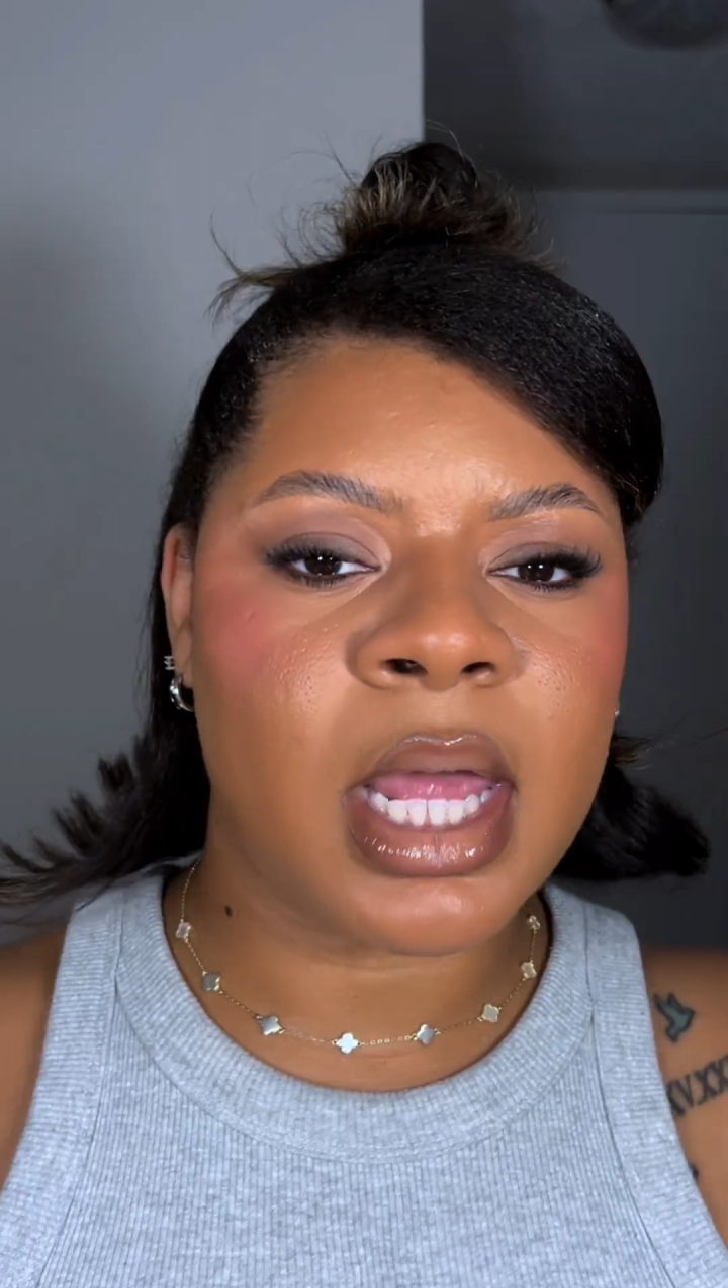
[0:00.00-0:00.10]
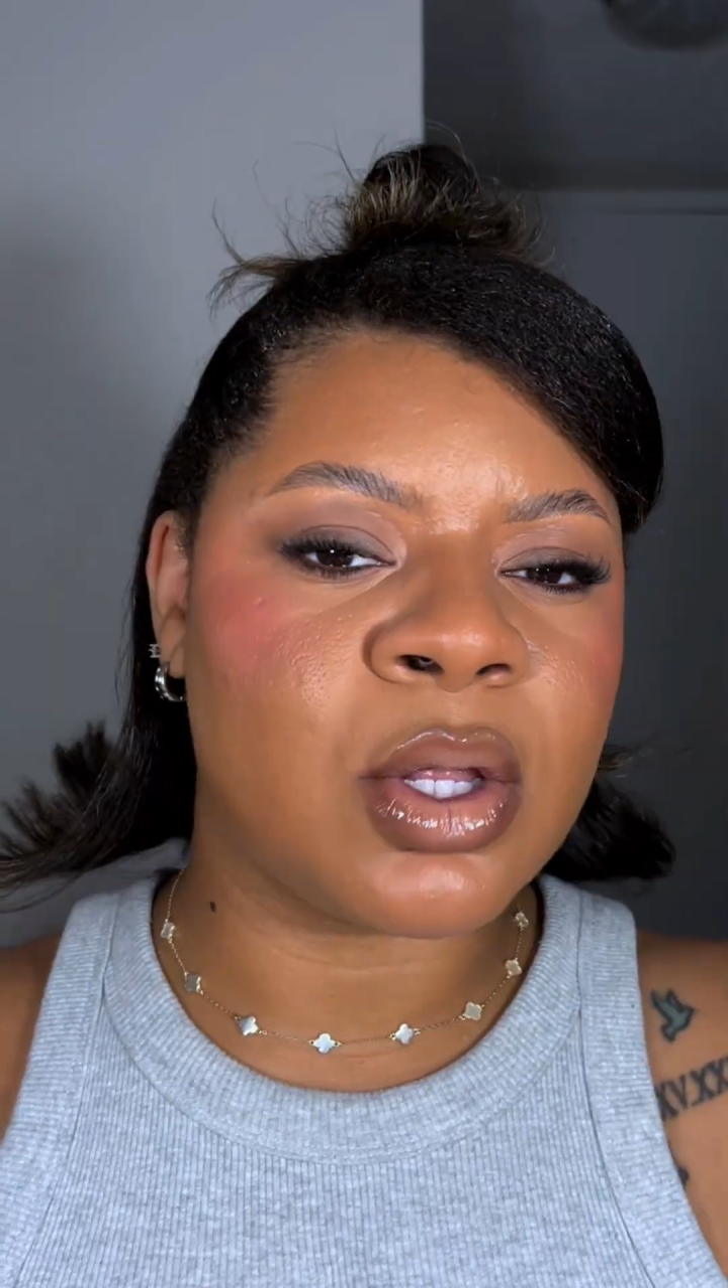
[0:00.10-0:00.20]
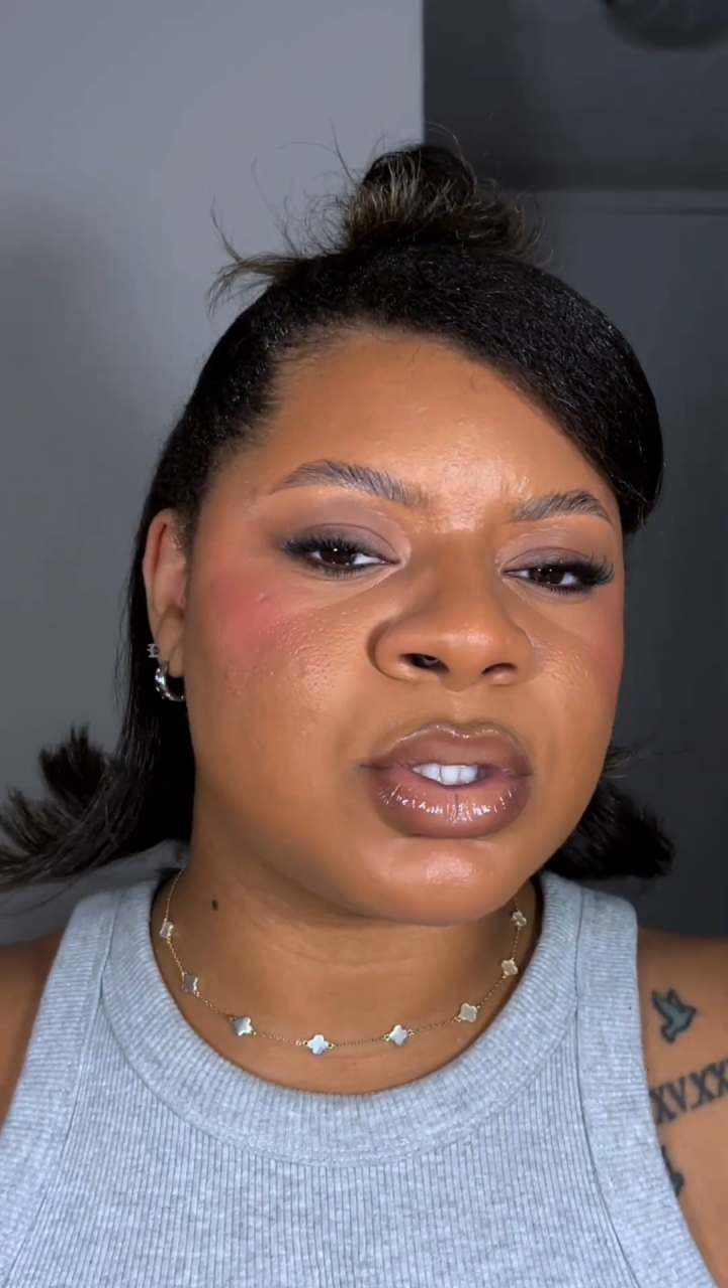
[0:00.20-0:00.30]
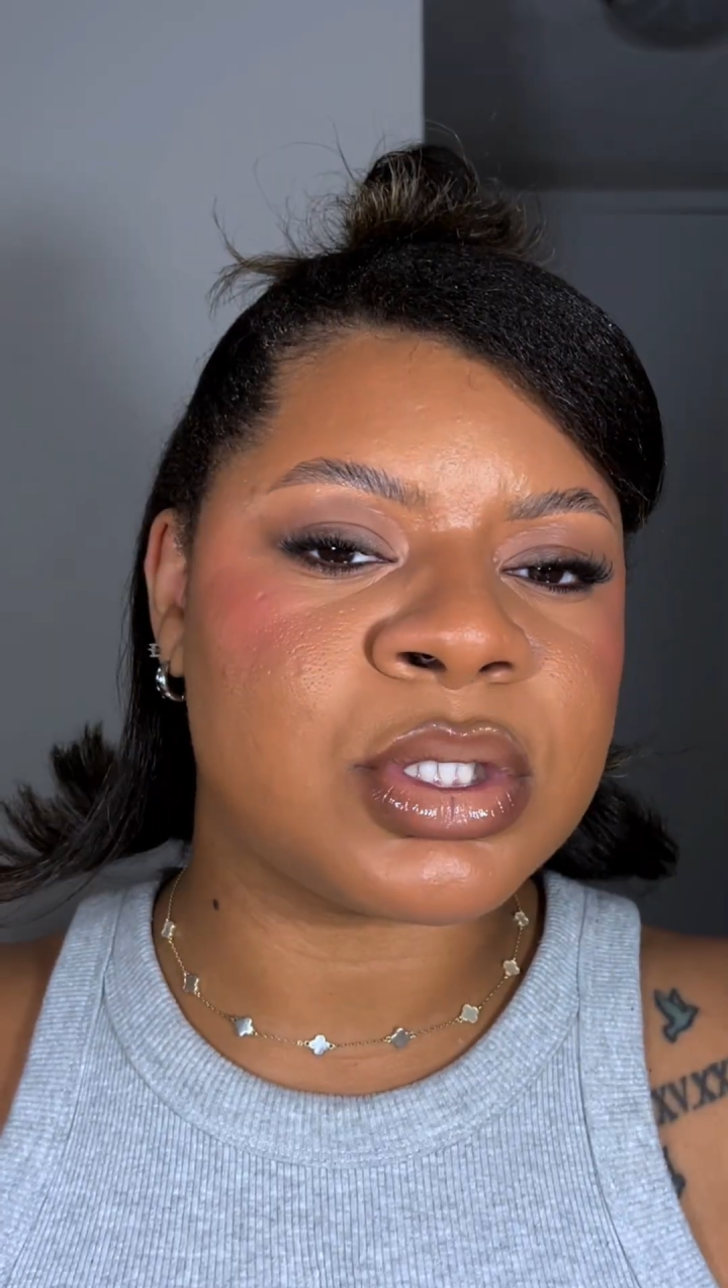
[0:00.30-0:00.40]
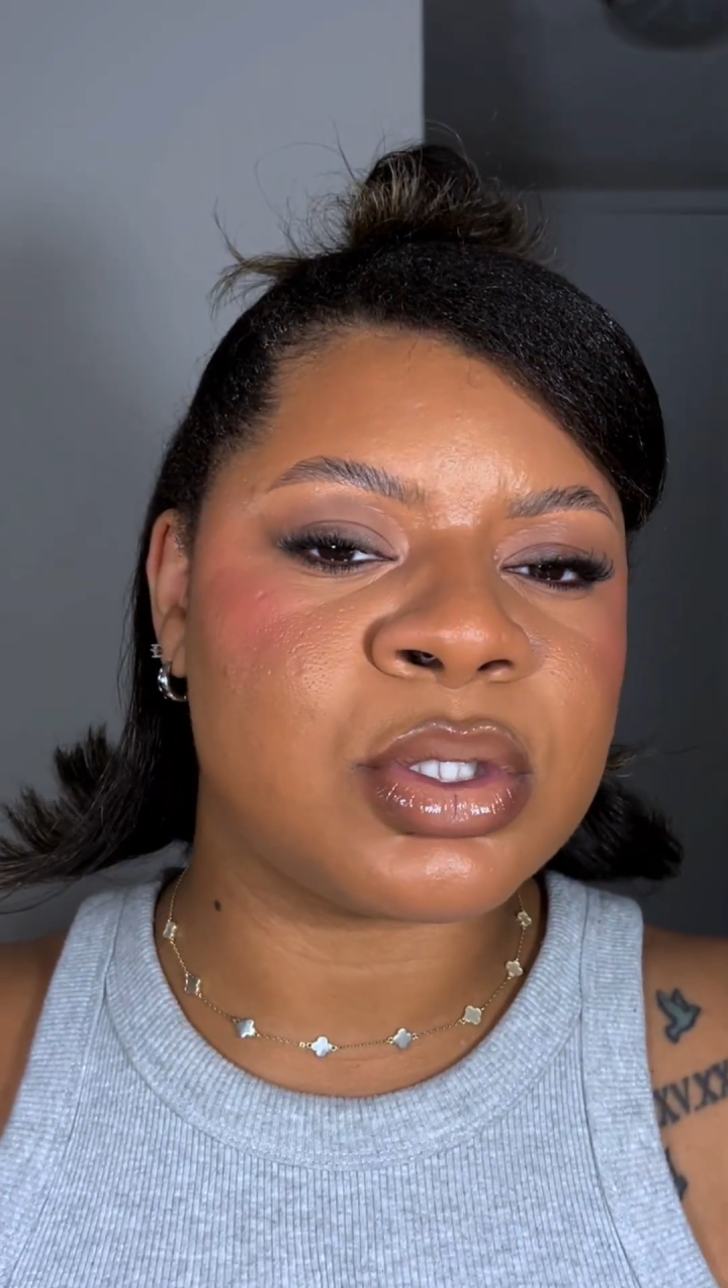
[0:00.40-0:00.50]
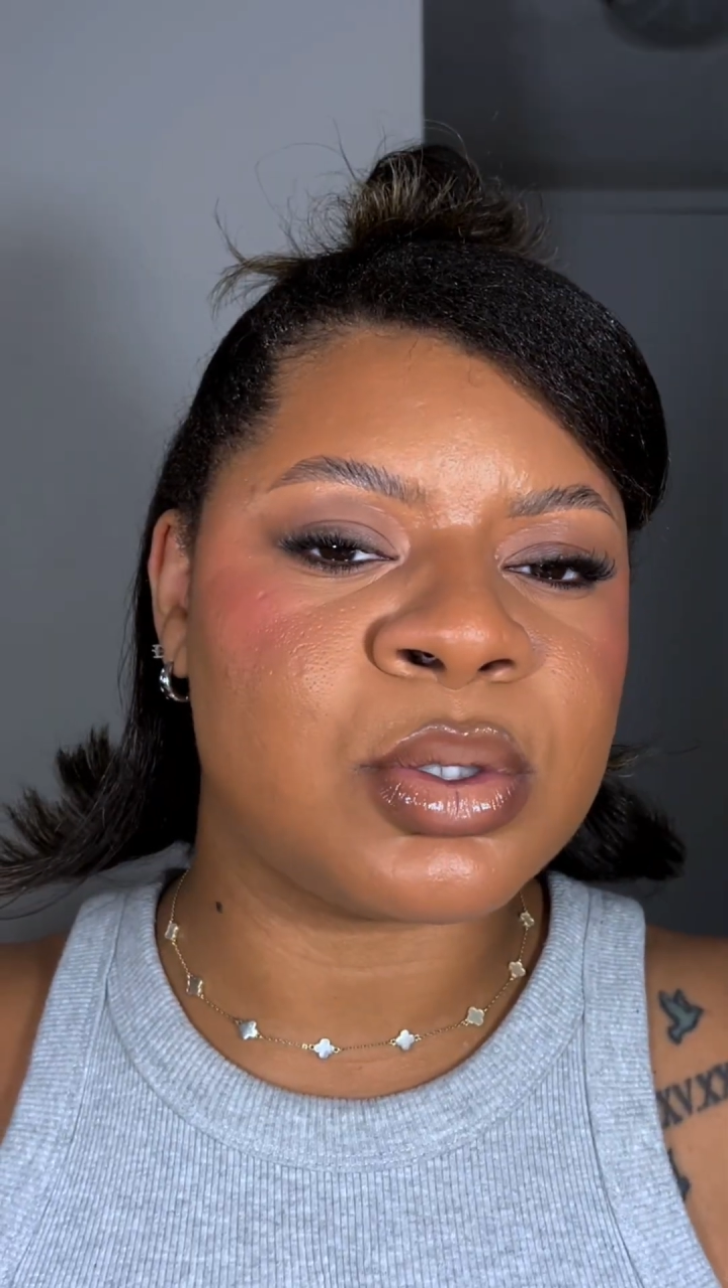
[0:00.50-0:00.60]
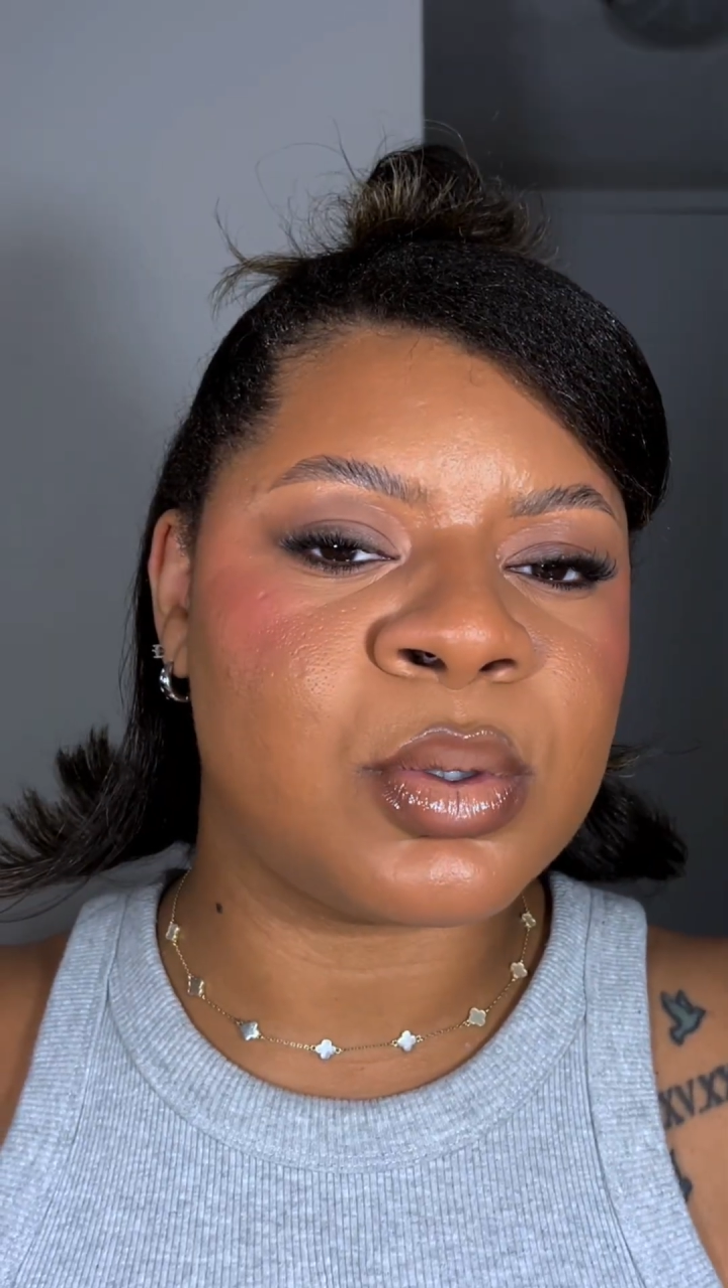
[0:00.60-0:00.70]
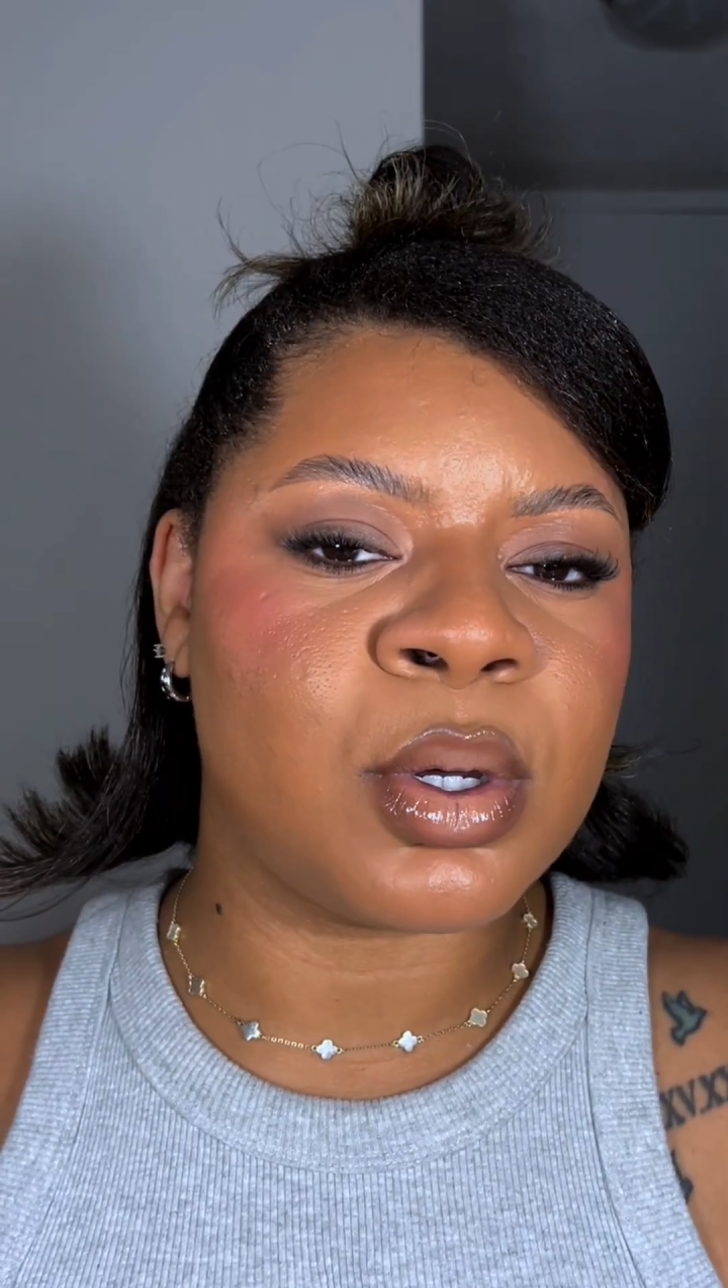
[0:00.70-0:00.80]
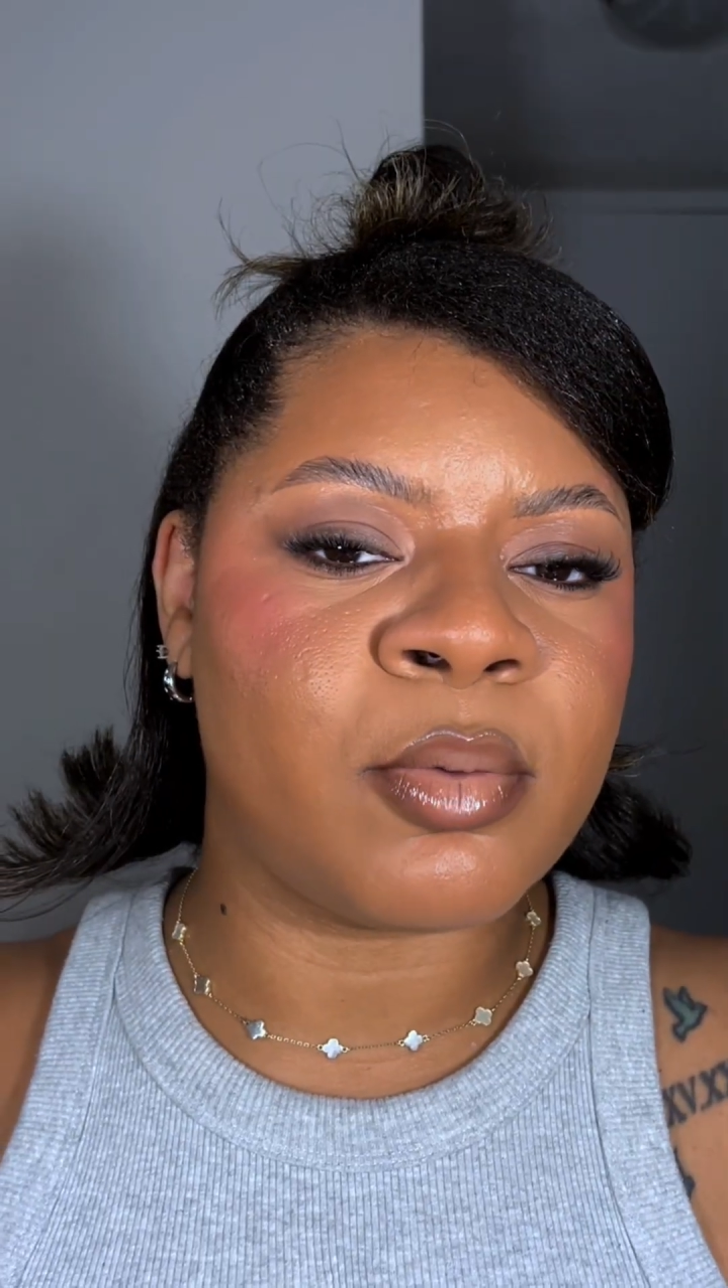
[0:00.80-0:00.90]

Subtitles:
and also